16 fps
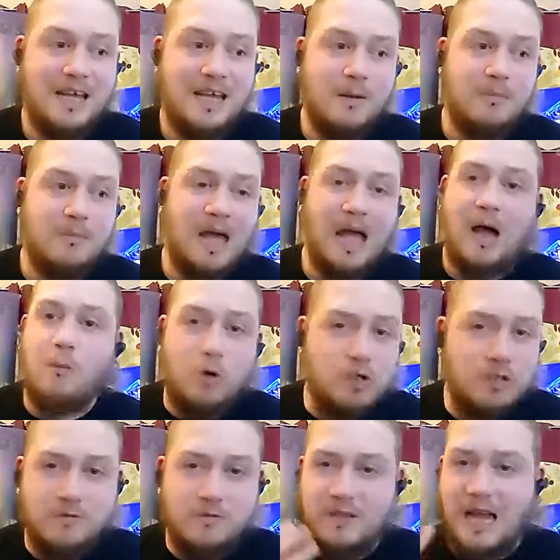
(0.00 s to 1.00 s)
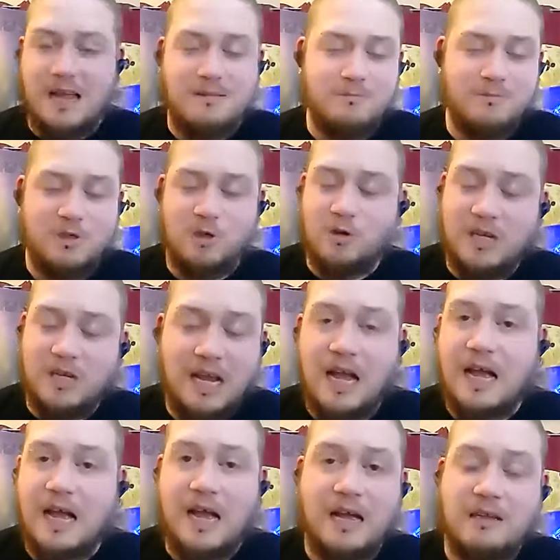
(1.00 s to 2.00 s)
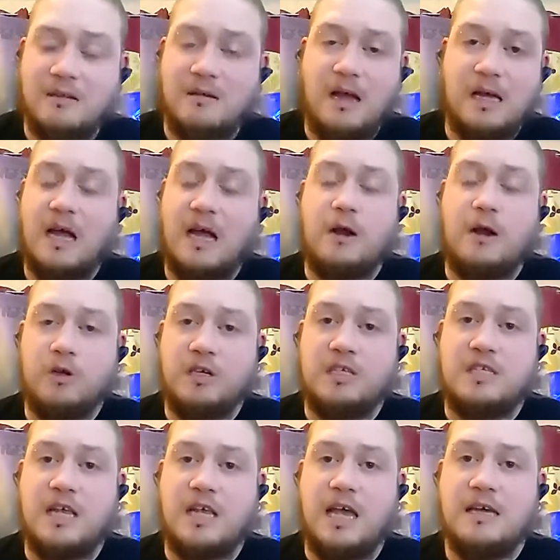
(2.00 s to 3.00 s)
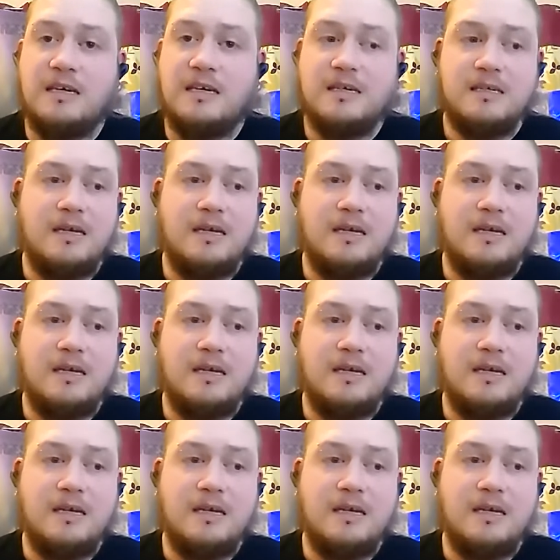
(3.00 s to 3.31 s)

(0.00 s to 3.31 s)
Um, how much of that some king I, I, I can't really say.